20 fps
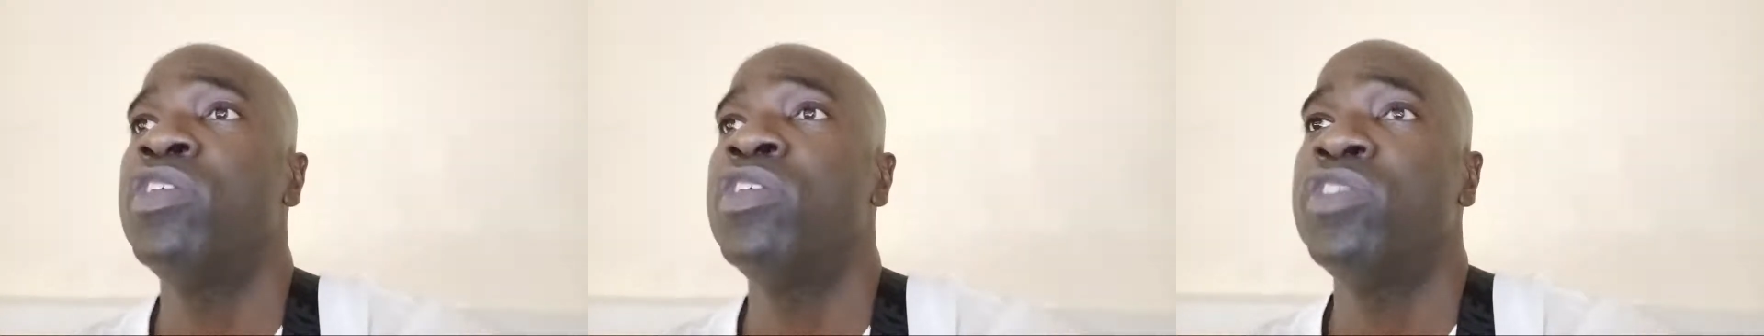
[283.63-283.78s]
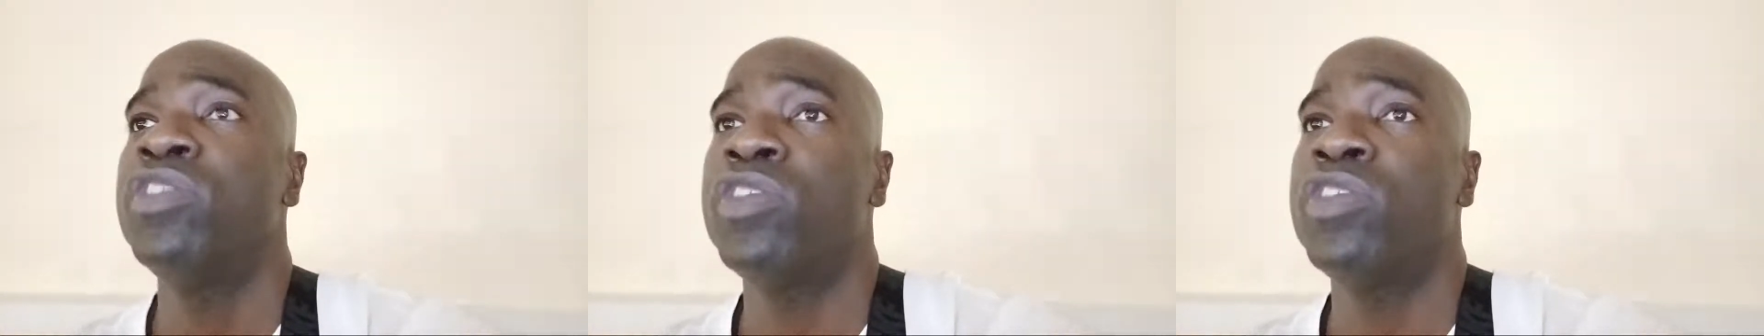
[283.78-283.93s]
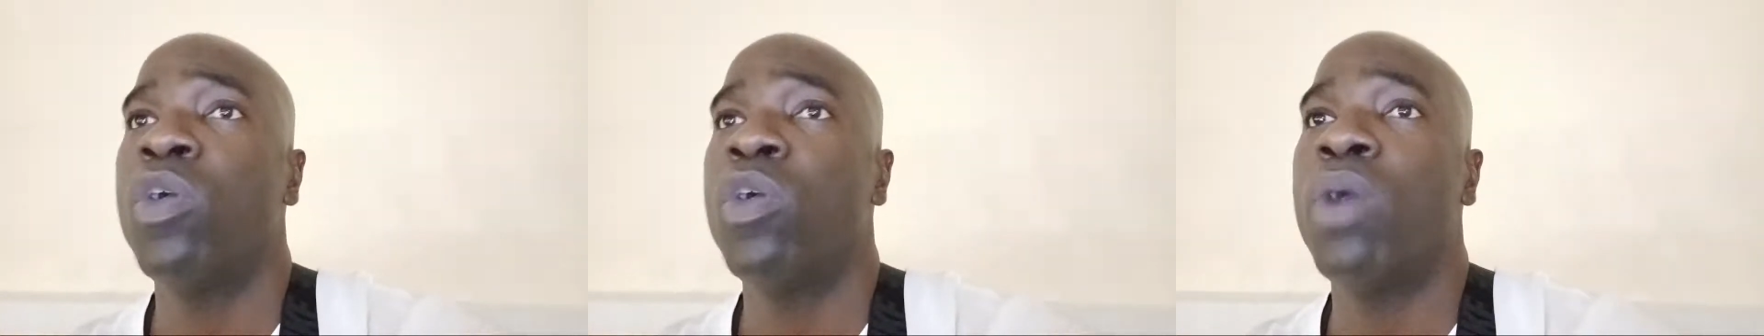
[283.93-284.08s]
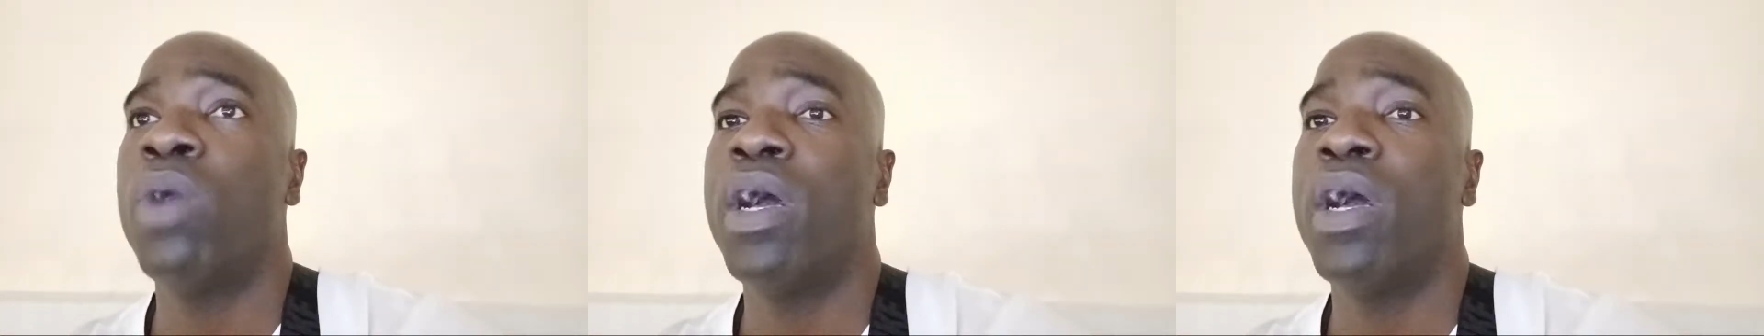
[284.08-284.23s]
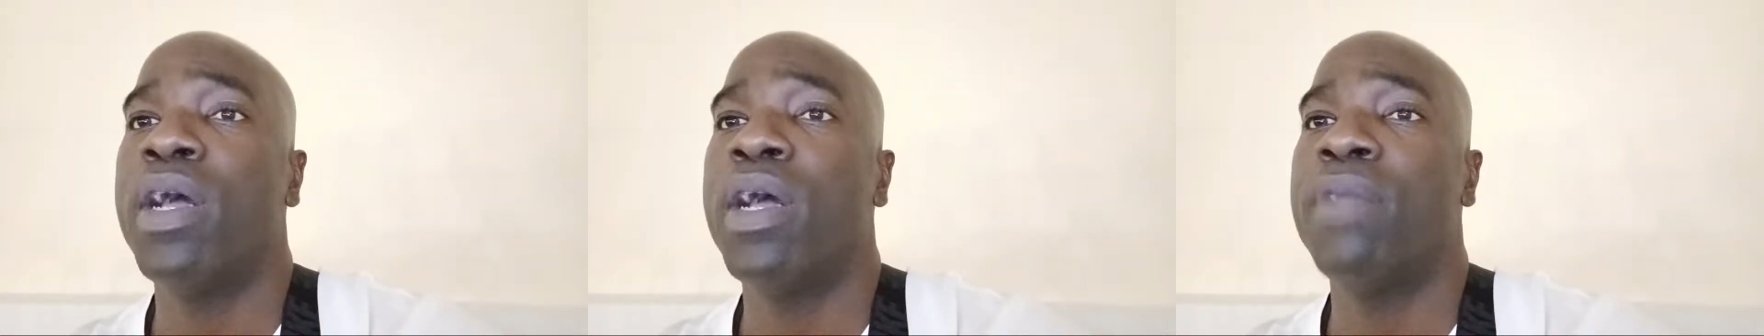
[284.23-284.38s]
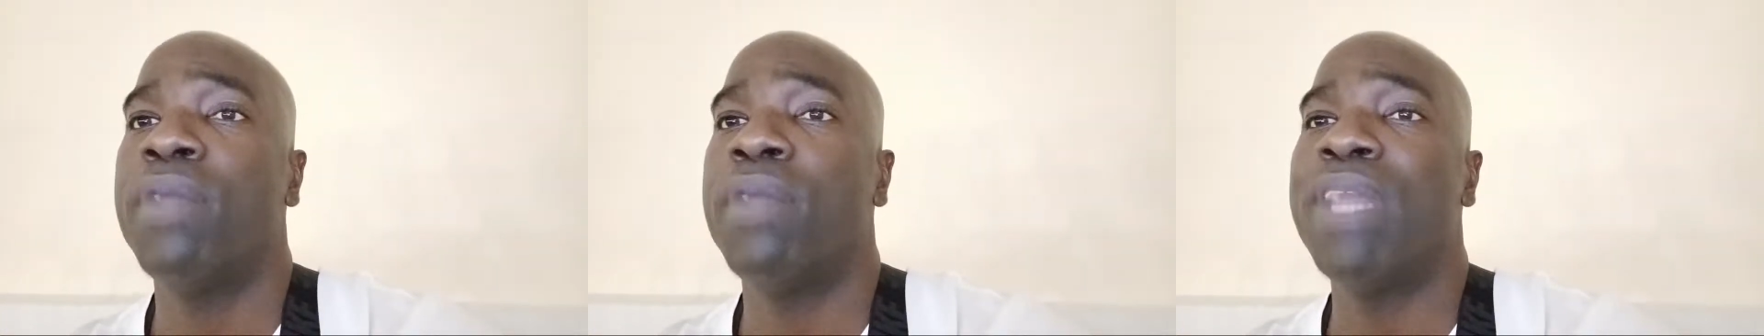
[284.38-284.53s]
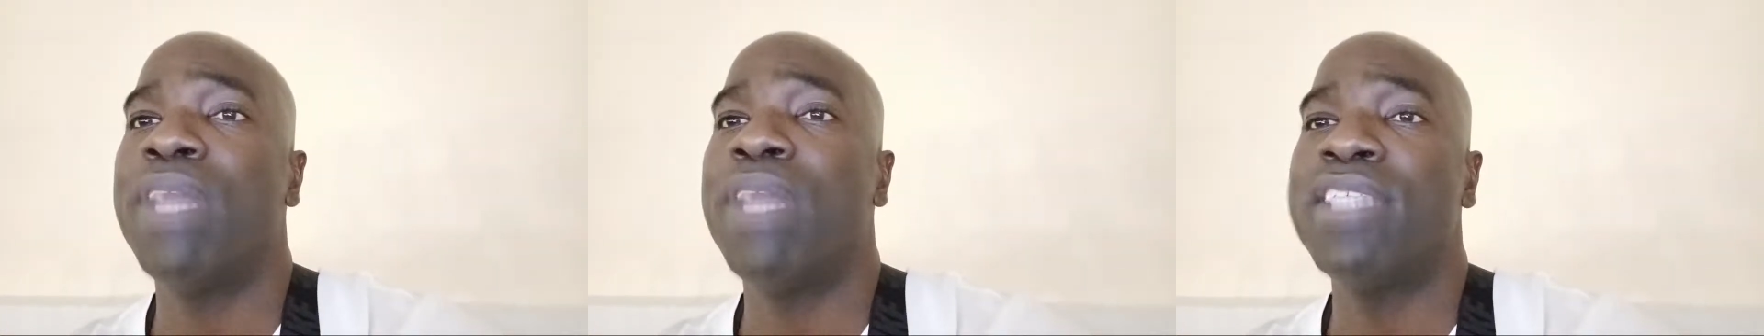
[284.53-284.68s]
So
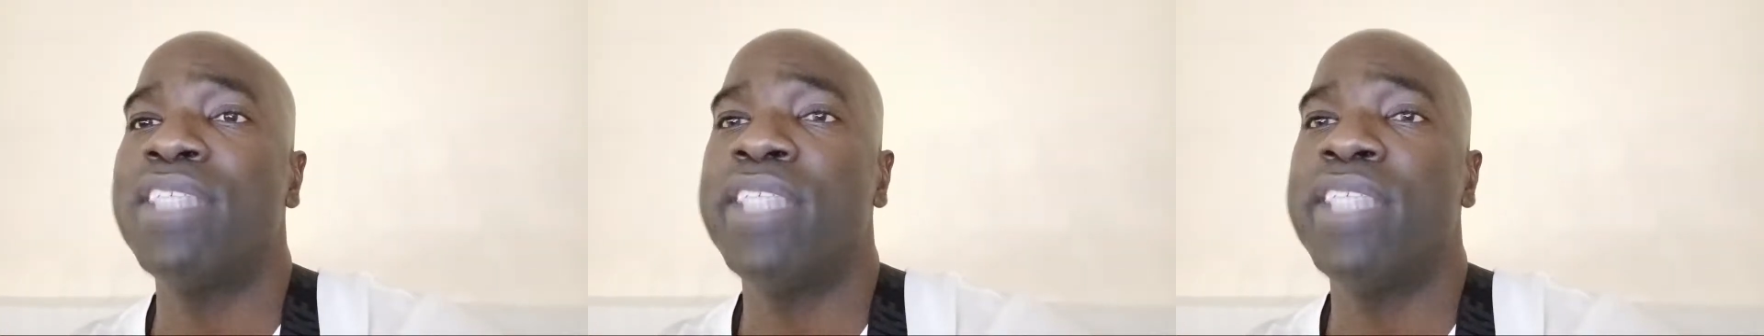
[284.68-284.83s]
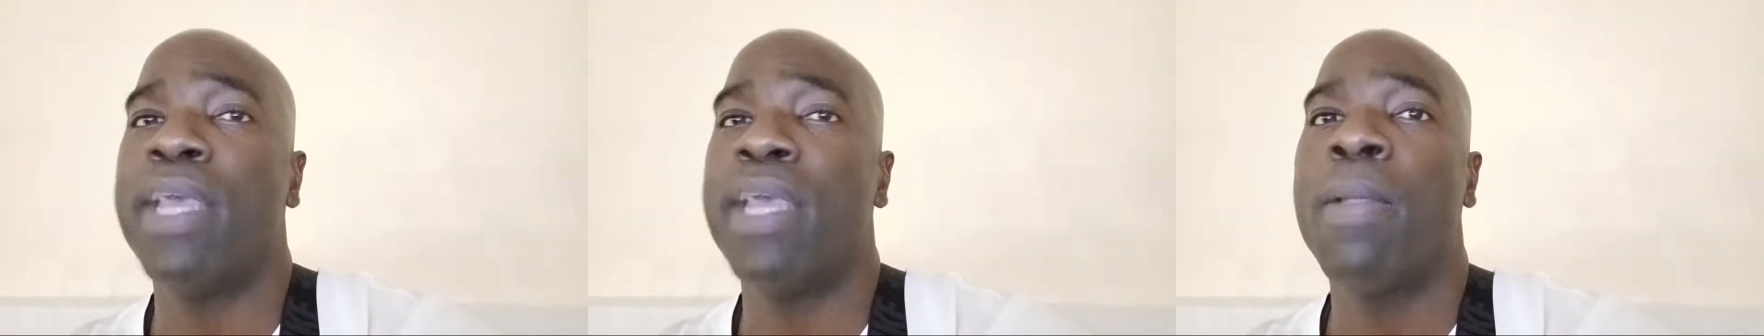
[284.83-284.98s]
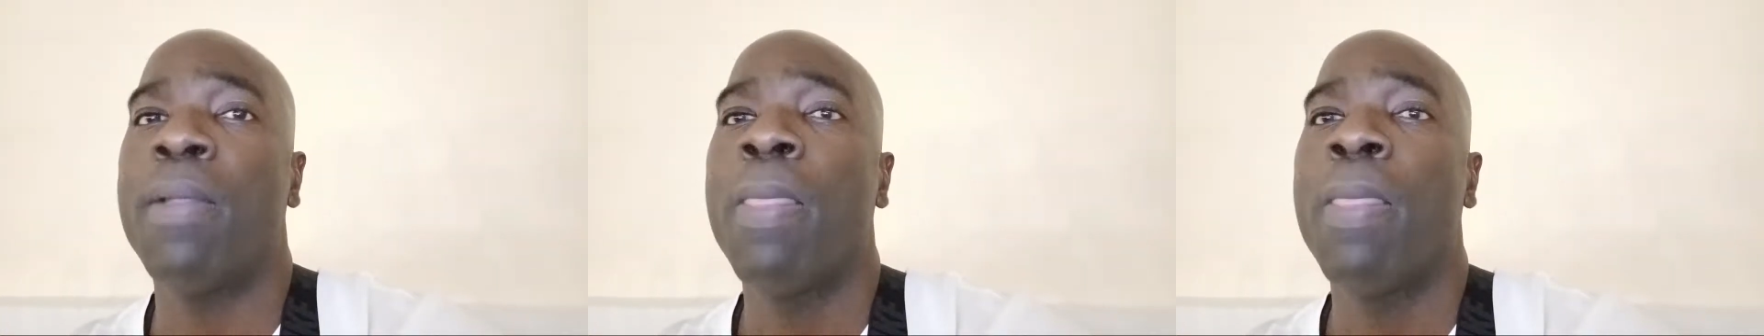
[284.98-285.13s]
that's it.